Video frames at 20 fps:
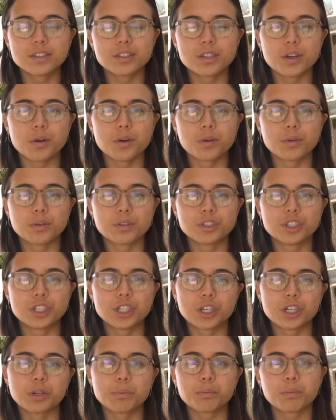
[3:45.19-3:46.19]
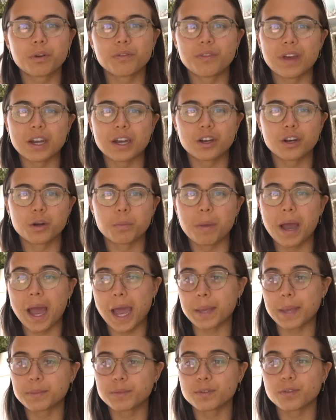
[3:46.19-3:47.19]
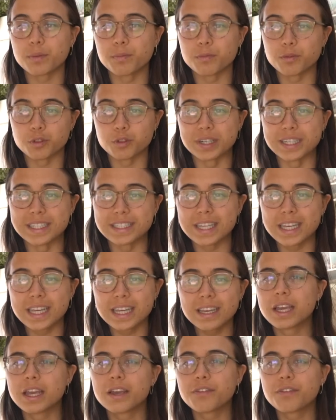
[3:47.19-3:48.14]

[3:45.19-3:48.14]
so she couldn't prevent her pipes from freezing